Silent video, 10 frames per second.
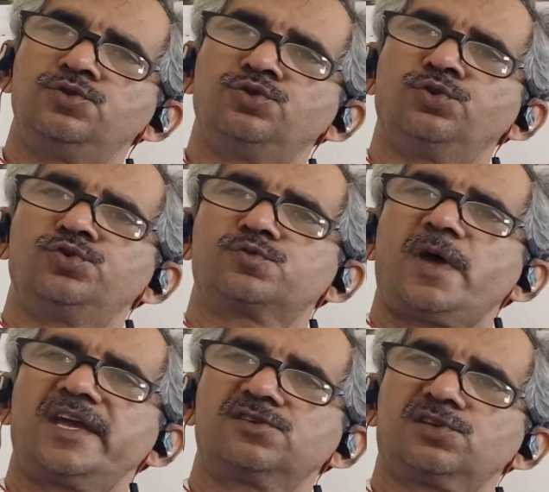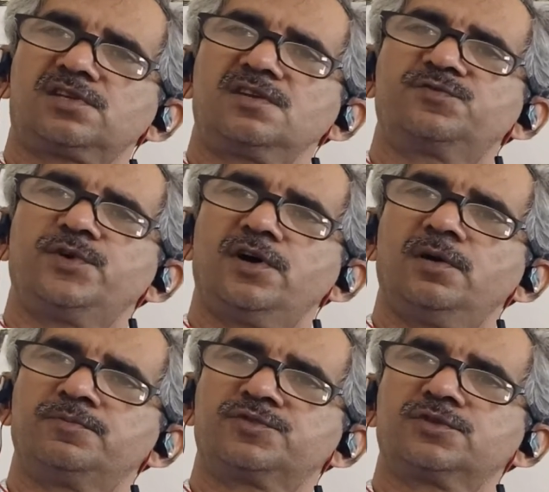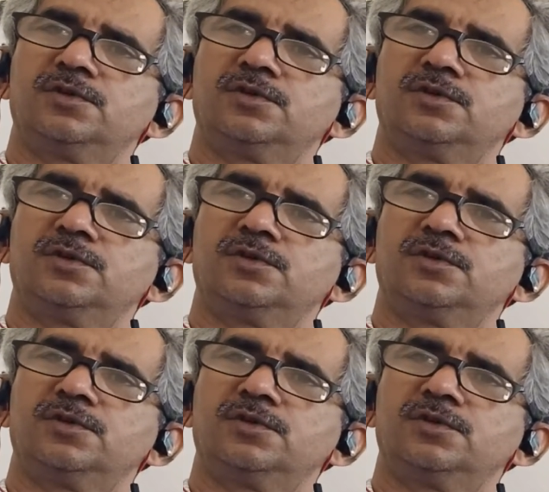used by existing firms